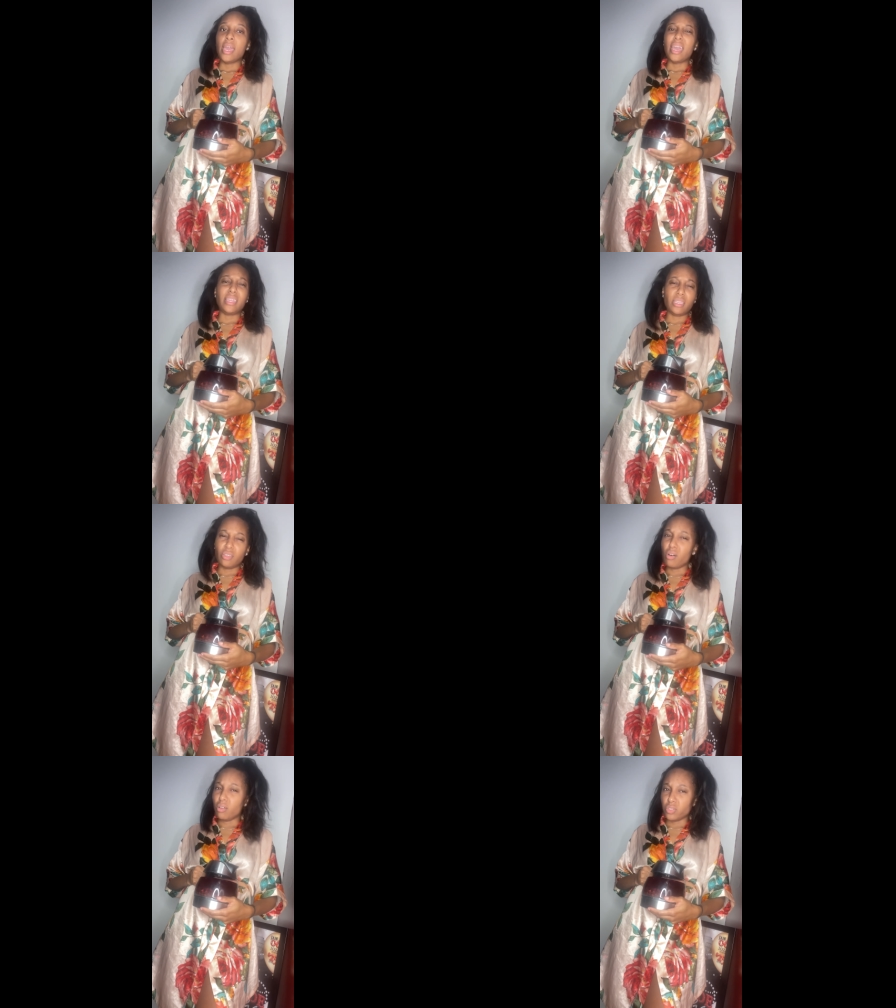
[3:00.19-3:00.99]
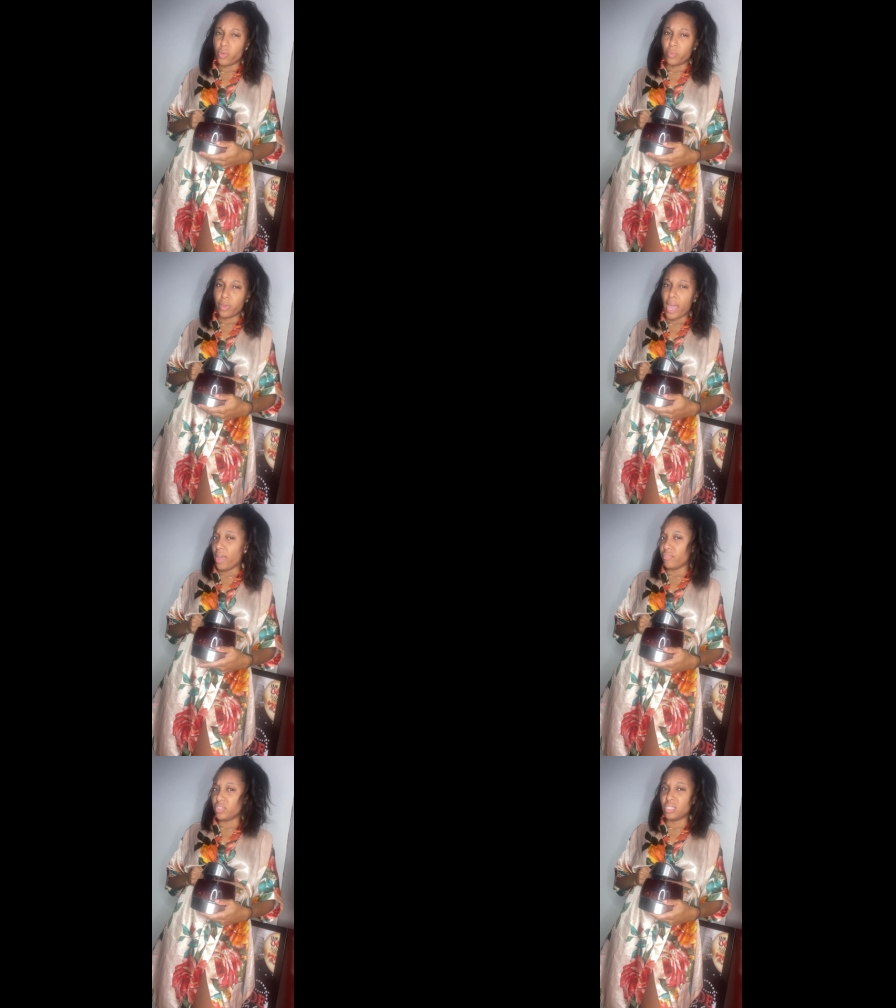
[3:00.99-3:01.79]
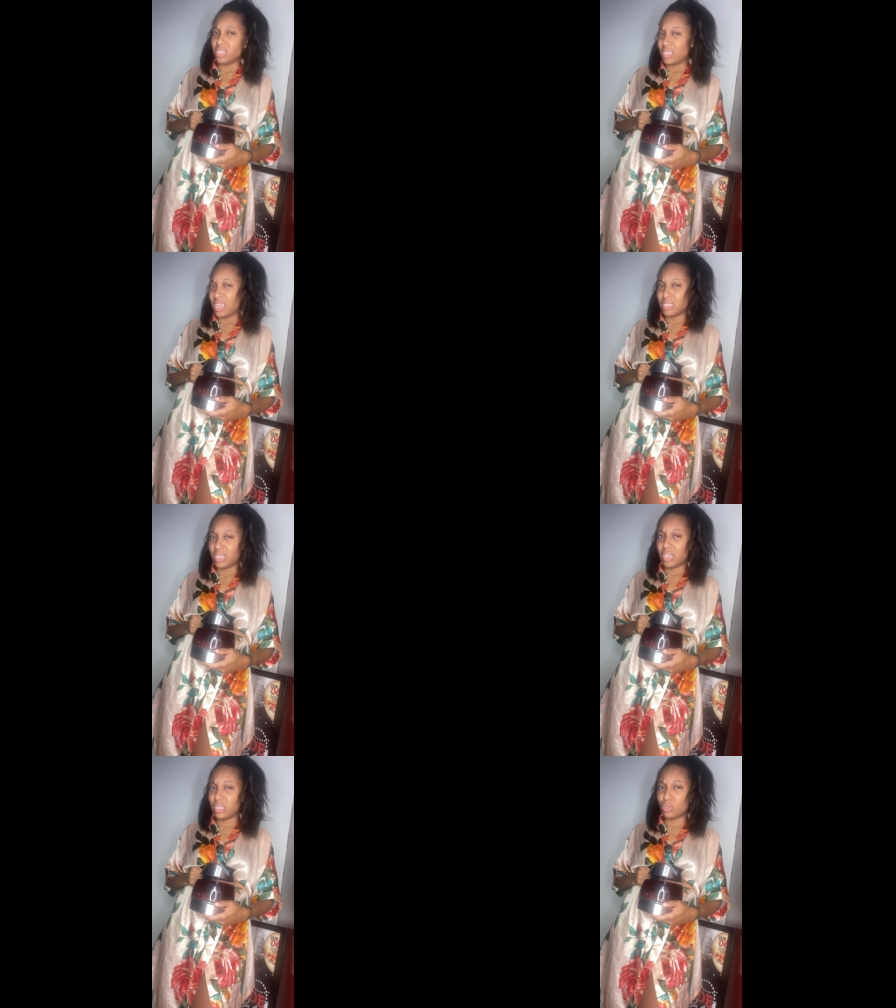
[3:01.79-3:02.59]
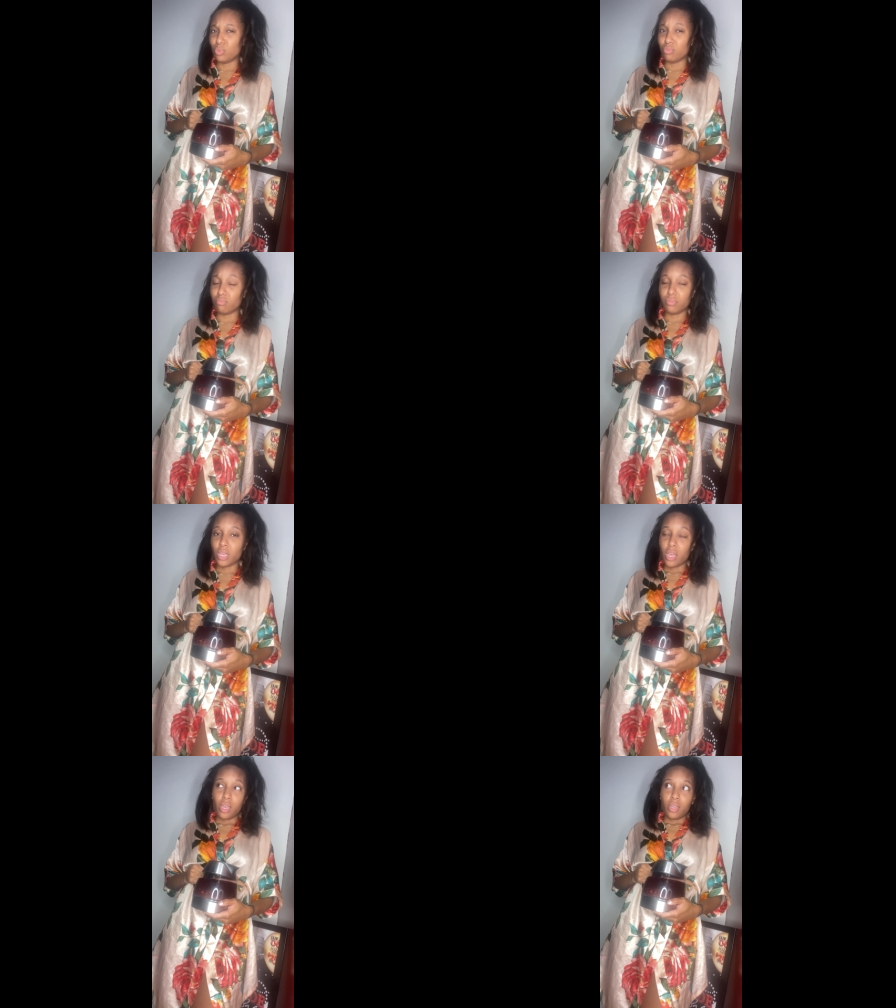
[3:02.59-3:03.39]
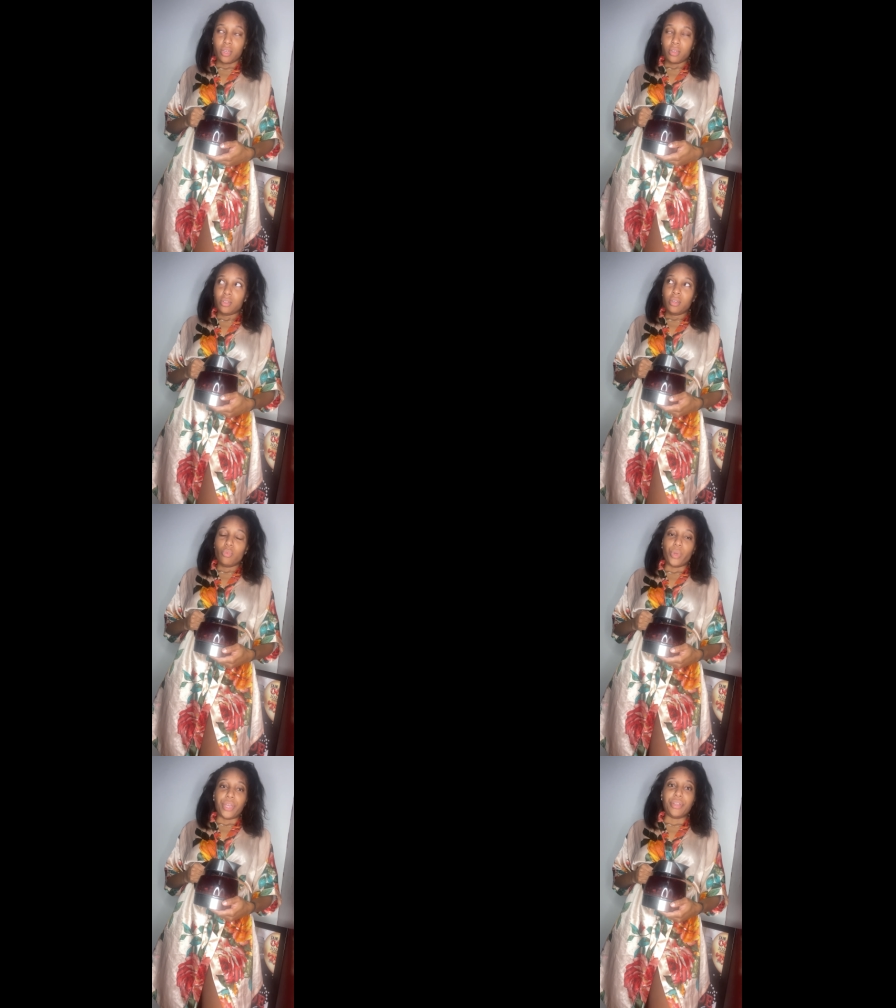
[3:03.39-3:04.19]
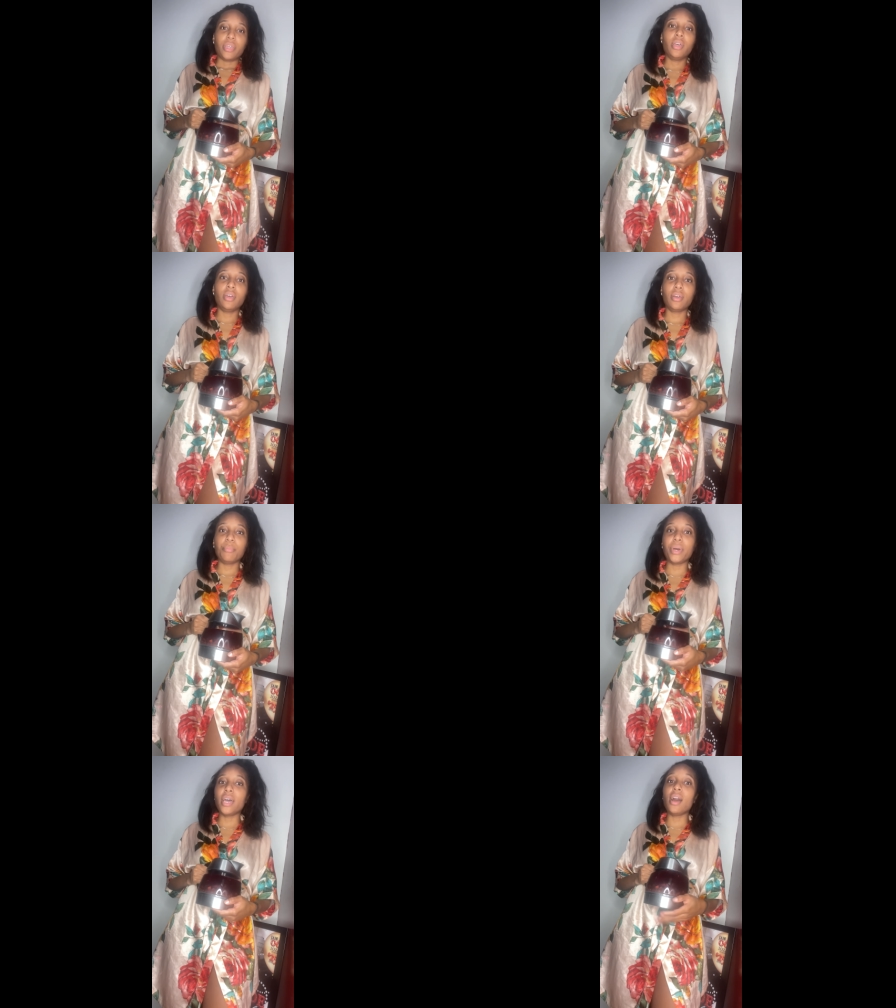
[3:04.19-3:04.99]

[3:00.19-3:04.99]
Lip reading: And then you'll also have your tea tasting a little weird. But